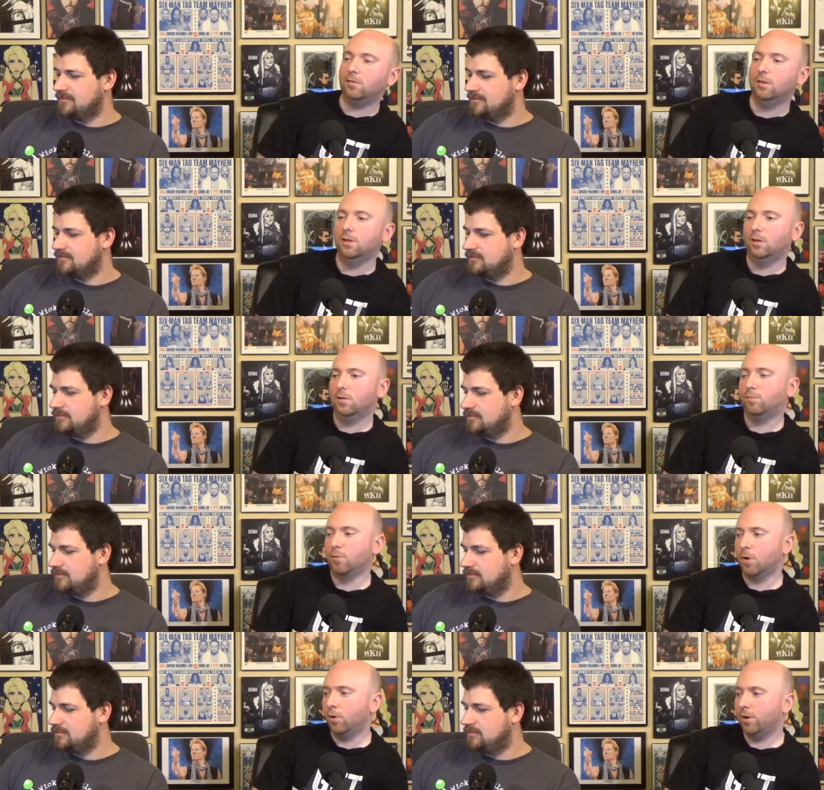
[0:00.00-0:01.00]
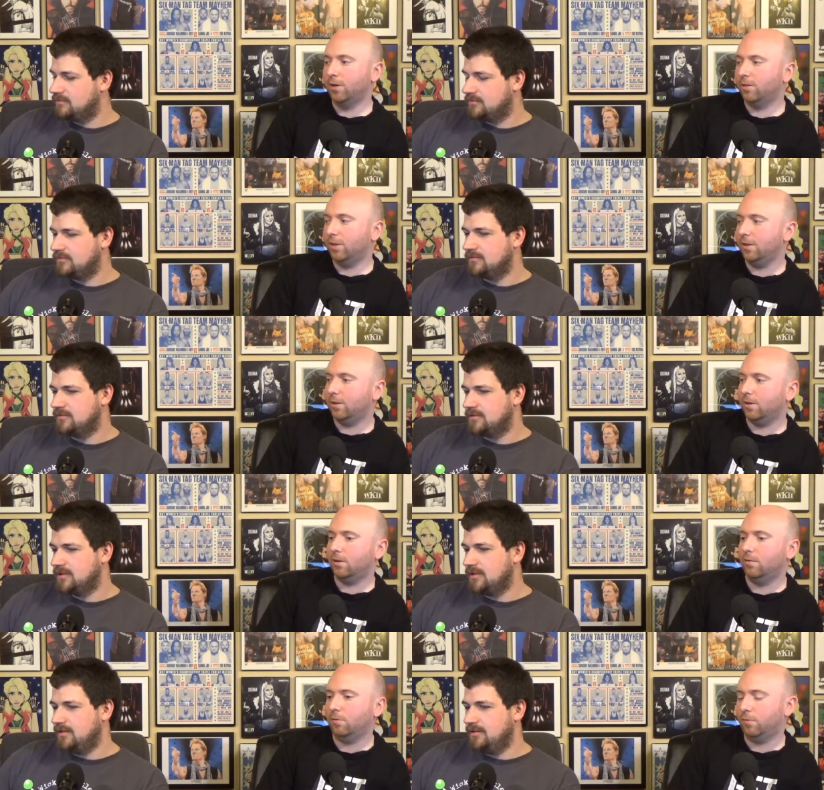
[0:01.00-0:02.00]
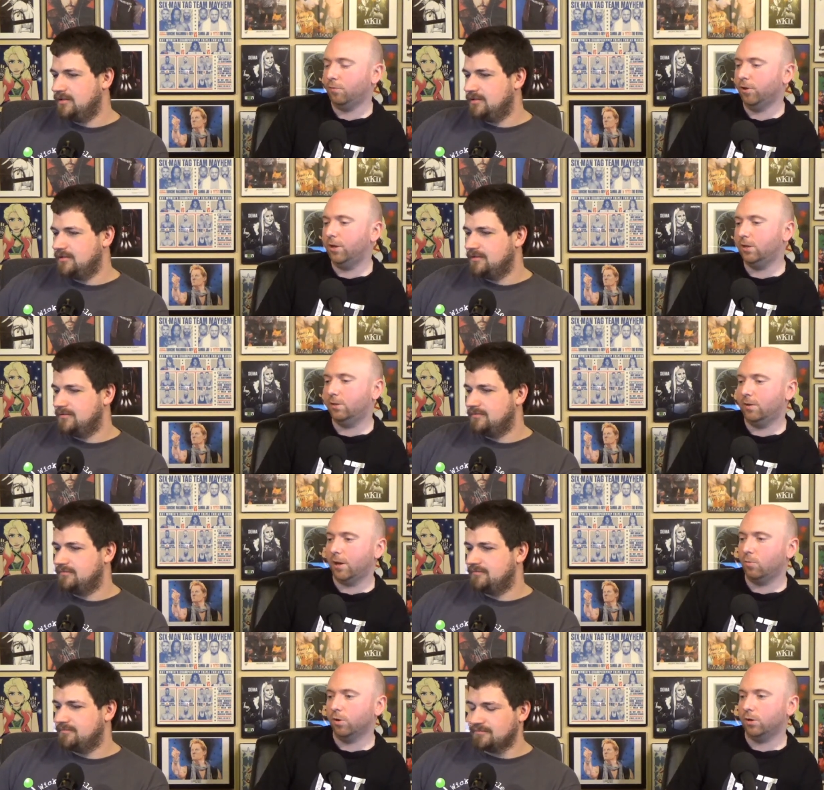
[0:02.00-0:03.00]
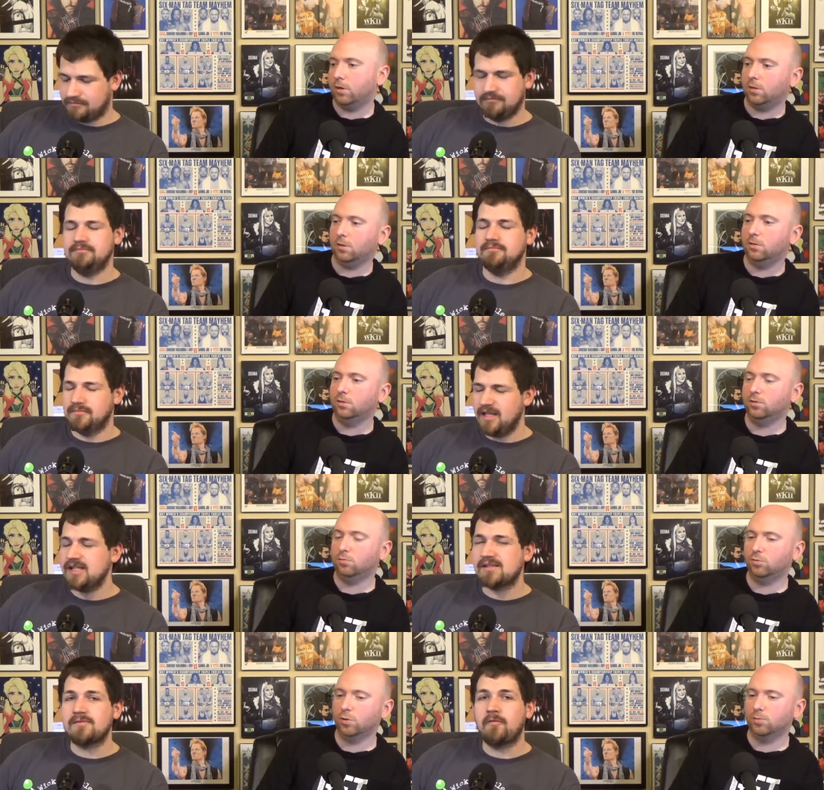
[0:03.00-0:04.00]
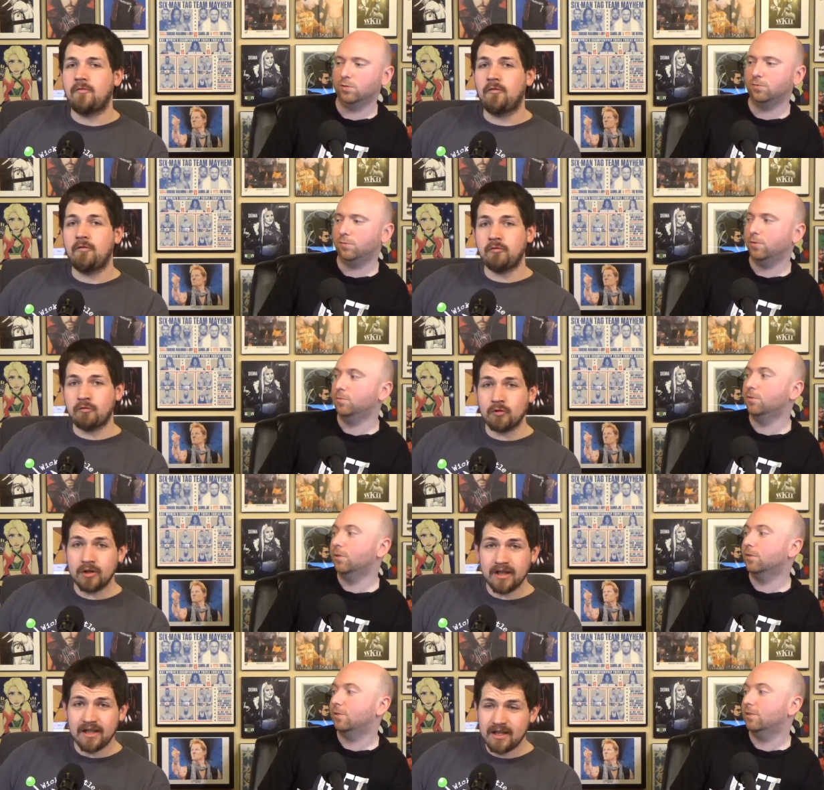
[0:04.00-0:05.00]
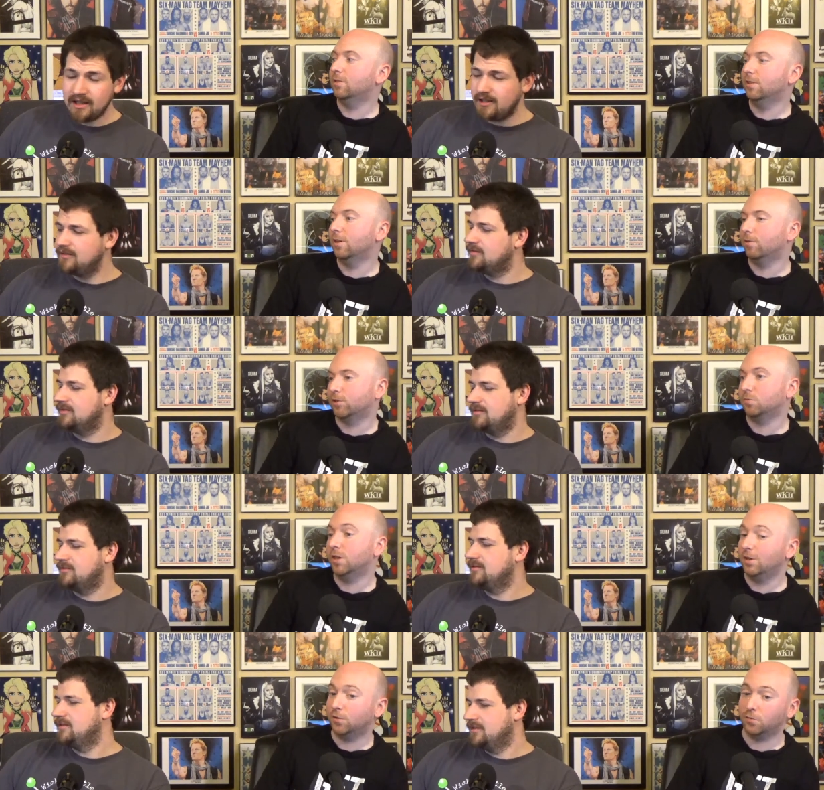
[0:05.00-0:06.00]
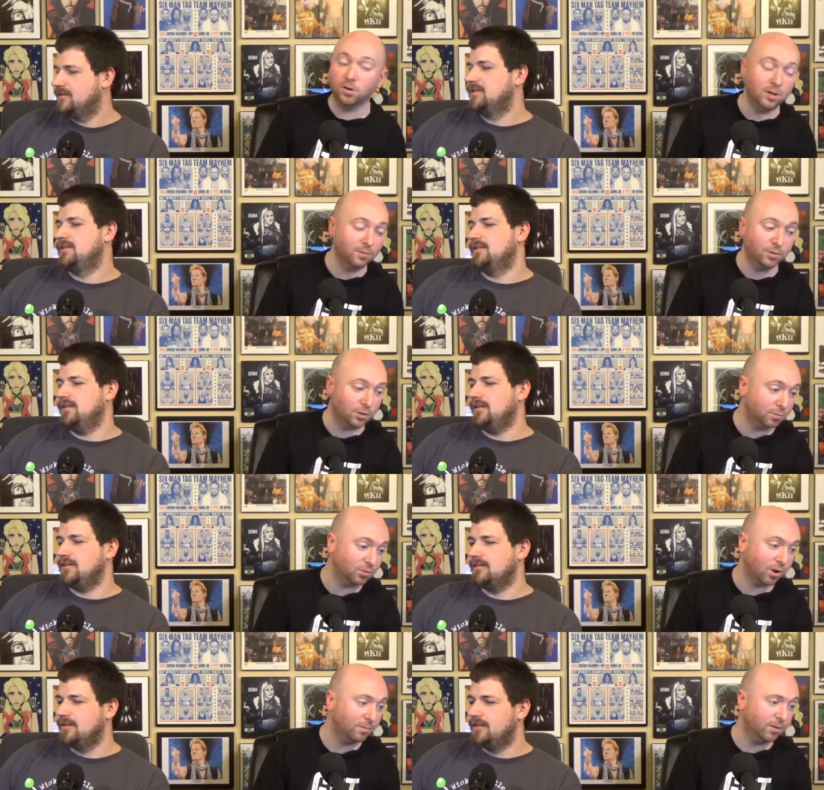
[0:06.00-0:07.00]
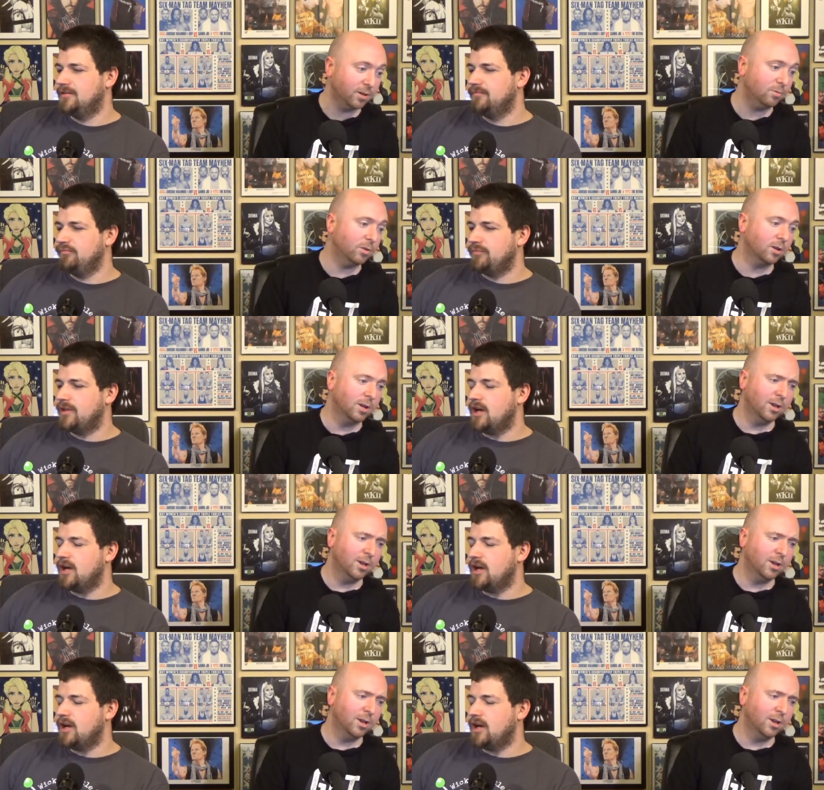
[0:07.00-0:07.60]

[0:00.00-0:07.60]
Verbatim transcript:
Speaker 1: Uh, promoting the uh, free network mm-hmm. subscription it's for the free. Month. Yeah, WrestleMania is free if you subscribe yeah. to the network.